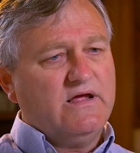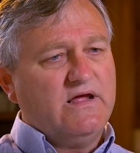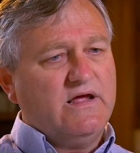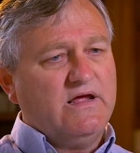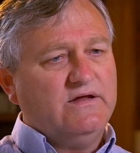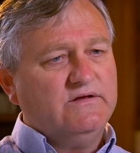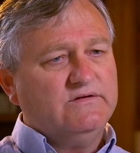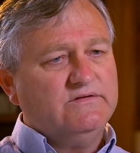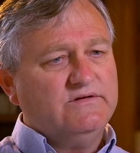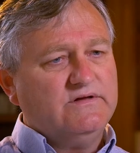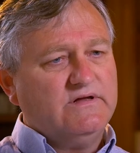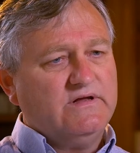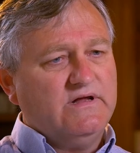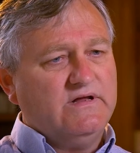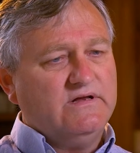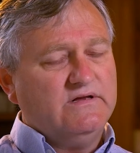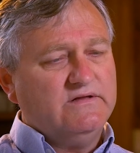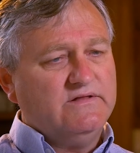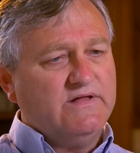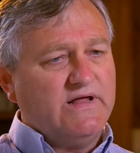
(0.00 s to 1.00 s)
And
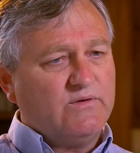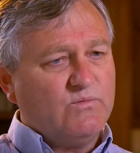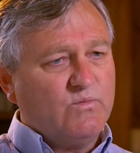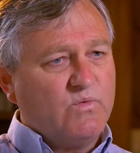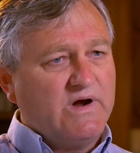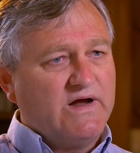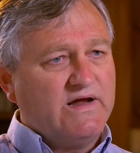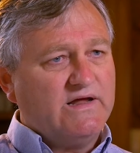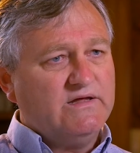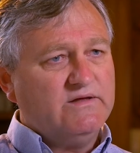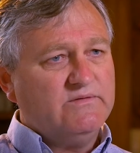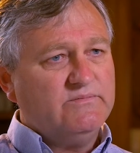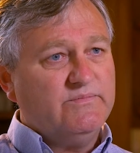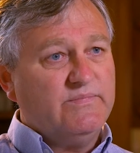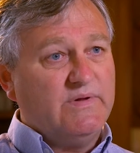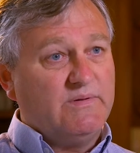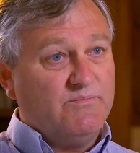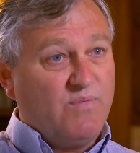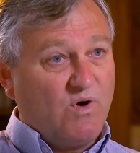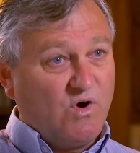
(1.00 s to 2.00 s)
in that way,
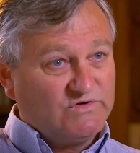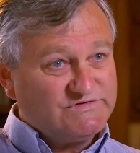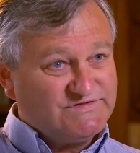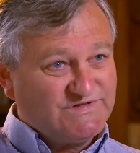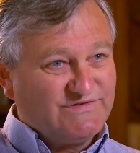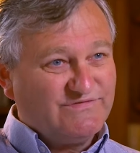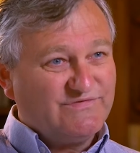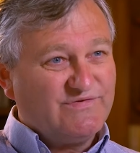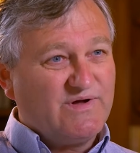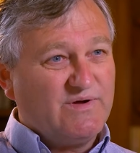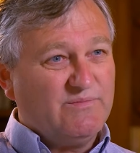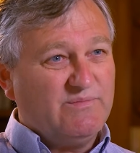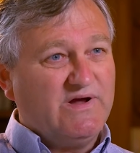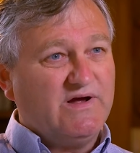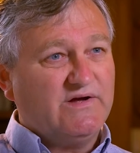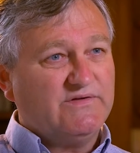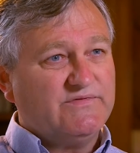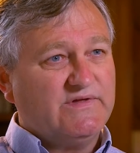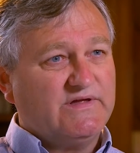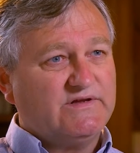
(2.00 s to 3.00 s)
be positive
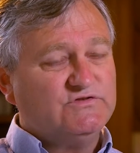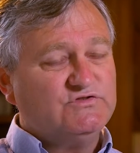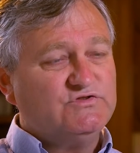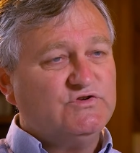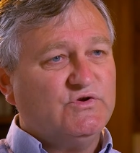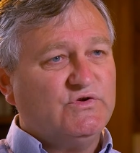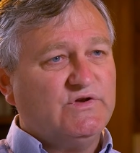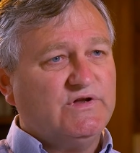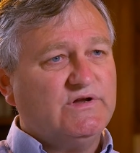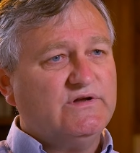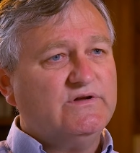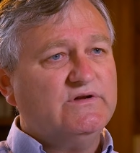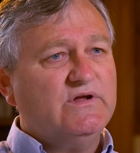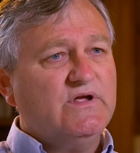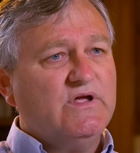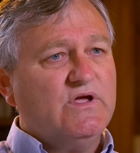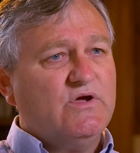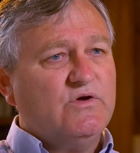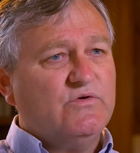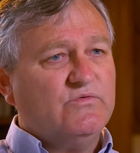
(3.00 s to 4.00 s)
about that journey
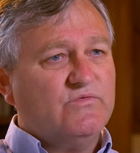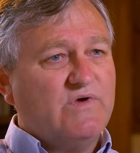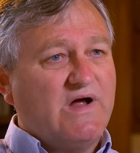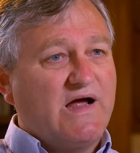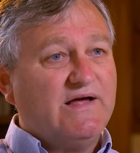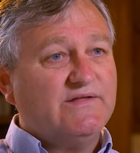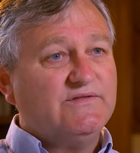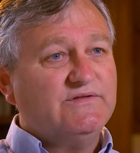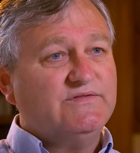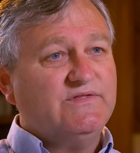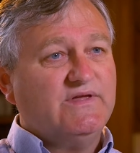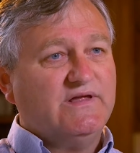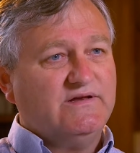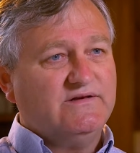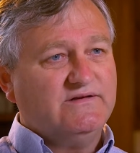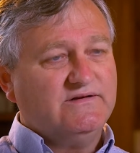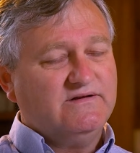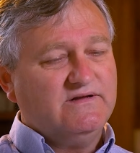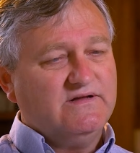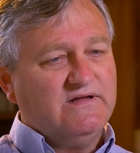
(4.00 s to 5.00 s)
rather
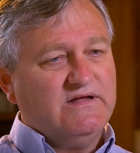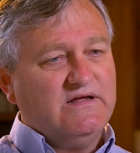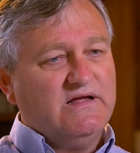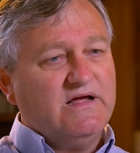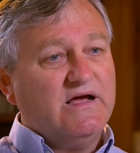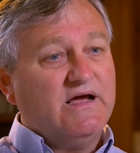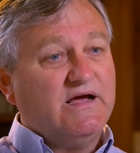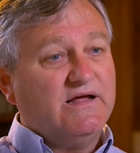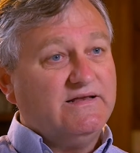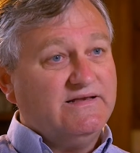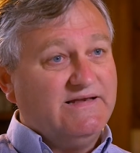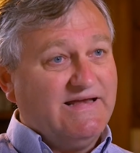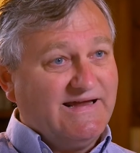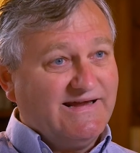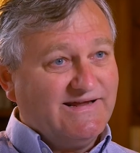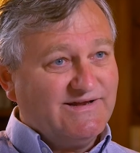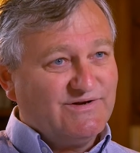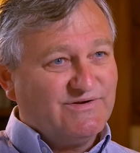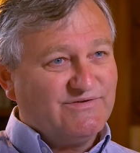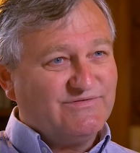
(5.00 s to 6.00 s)
than
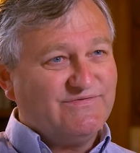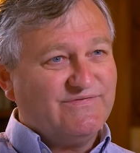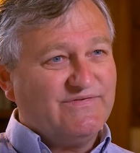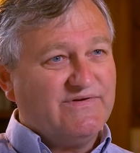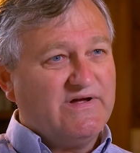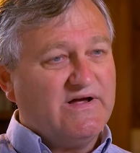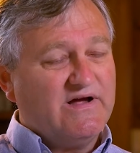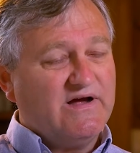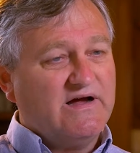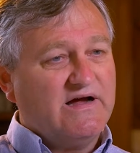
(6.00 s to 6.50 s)
negative,